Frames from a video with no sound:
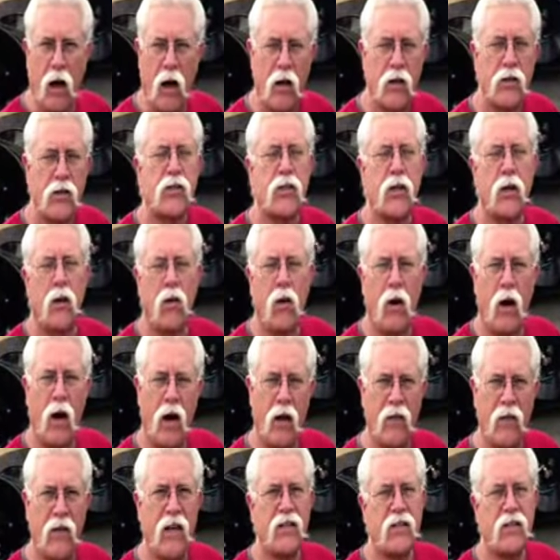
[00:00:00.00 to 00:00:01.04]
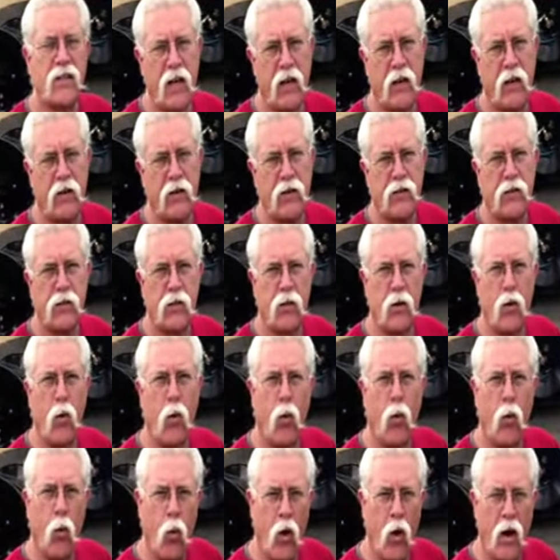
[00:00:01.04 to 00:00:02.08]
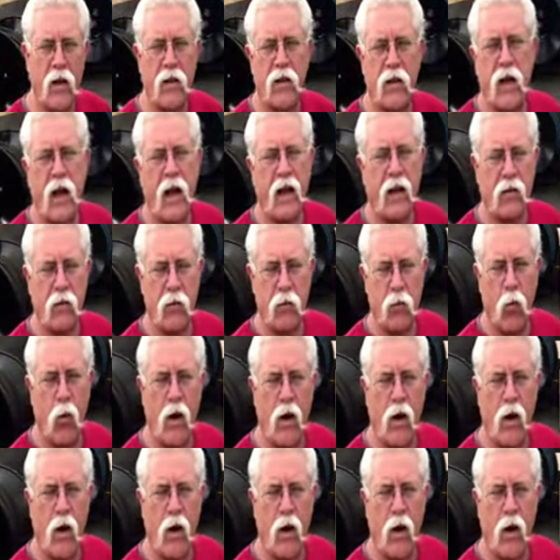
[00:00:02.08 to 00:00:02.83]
Also, on these heaters, one of the, it,